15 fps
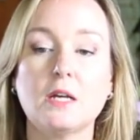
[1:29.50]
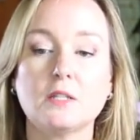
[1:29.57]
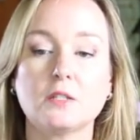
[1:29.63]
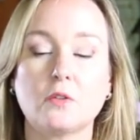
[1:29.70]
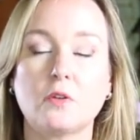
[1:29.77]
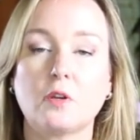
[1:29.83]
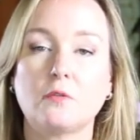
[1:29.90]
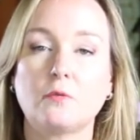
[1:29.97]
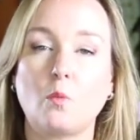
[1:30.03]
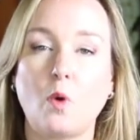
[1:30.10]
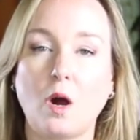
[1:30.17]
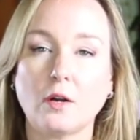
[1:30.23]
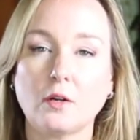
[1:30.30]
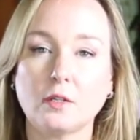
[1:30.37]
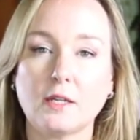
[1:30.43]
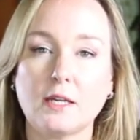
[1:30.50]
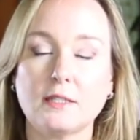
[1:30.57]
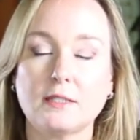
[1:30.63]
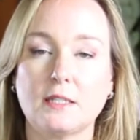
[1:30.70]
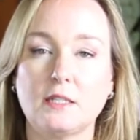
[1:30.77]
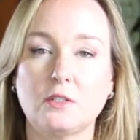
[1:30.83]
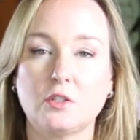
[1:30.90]
so that if water
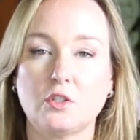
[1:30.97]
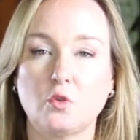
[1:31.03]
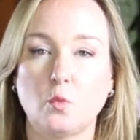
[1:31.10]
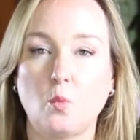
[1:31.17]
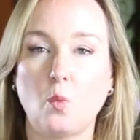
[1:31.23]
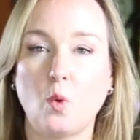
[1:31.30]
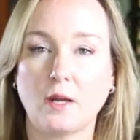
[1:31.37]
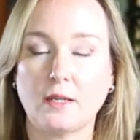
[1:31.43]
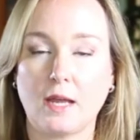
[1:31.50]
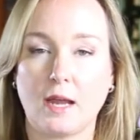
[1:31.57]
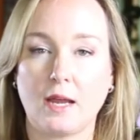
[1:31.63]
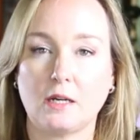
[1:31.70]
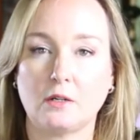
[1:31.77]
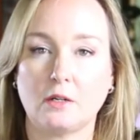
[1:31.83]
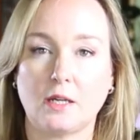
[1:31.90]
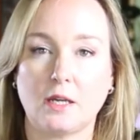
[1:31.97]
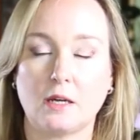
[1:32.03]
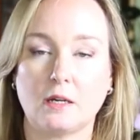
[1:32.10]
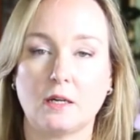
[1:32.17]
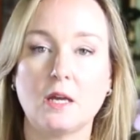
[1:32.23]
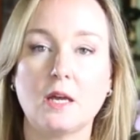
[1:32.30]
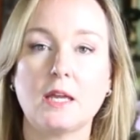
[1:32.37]
gets into one
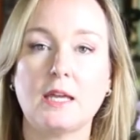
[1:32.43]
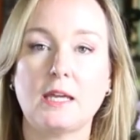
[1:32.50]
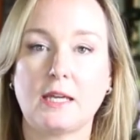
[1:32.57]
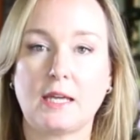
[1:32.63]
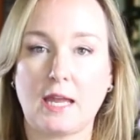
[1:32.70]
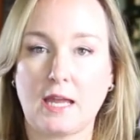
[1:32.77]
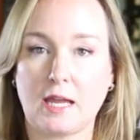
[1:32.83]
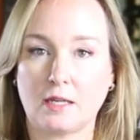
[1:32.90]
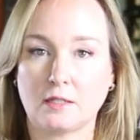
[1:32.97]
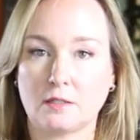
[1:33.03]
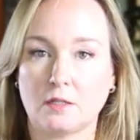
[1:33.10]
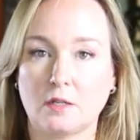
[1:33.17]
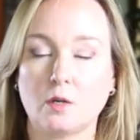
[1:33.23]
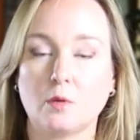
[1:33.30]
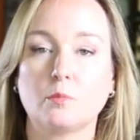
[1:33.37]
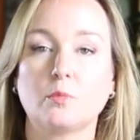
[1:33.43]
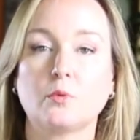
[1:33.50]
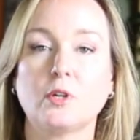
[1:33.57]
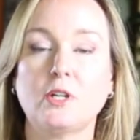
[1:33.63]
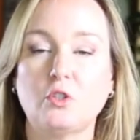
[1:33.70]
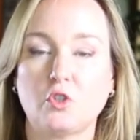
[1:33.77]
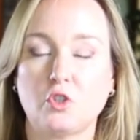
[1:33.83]
area, it can't
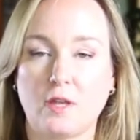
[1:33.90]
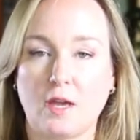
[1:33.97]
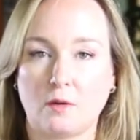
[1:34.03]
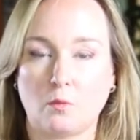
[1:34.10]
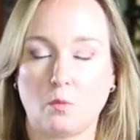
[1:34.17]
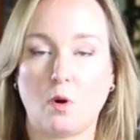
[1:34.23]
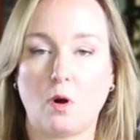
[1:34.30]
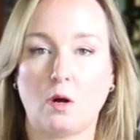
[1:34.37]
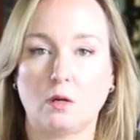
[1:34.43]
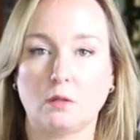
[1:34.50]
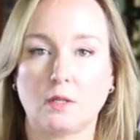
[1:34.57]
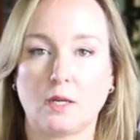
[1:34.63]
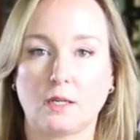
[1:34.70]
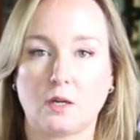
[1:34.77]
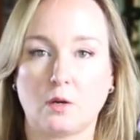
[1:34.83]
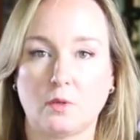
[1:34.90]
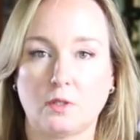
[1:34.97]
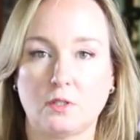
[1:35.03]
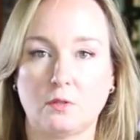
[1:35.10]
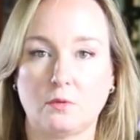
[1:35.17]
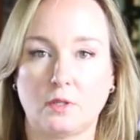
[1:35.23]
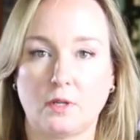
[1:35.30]
breach that wall and go
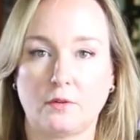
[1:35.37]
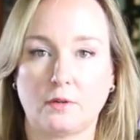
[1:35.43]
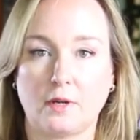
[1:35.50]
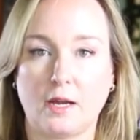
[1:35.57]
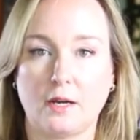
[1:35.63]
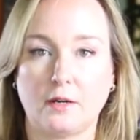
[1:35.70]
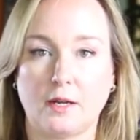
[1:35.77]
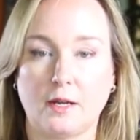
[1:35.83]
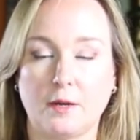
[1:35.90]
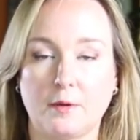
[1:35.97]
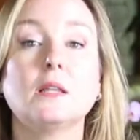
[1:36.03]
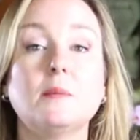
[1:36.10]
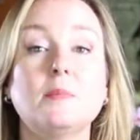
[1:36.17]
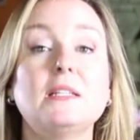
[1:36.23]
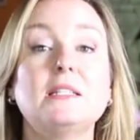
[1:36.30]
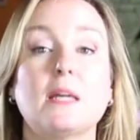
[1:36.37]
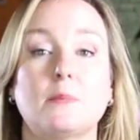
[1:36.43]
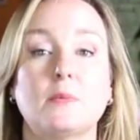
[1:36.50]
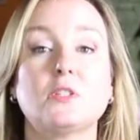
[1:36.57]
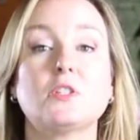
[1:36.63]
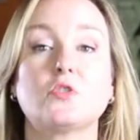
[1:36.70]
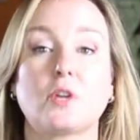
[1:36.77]
into another area. Let me
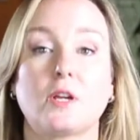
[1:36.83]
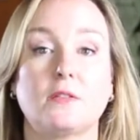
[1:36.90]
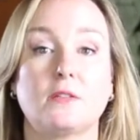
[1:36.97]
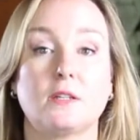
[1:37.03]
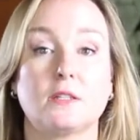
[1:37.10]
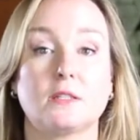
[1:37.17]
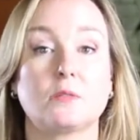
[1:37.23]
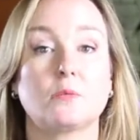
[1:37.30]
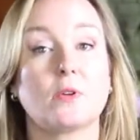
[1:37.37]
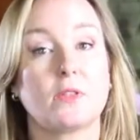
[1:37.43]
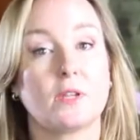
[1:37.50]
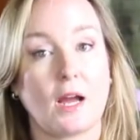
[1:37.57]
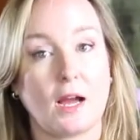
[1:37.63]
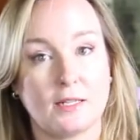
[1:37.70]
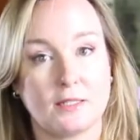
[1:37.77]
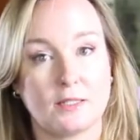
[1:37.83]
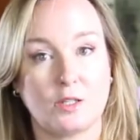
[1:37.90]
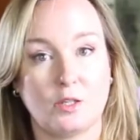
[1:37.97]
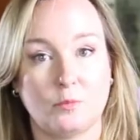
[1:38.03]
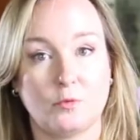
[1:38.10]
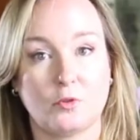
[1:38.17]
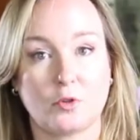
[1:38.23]
demonstrate this with an ice cube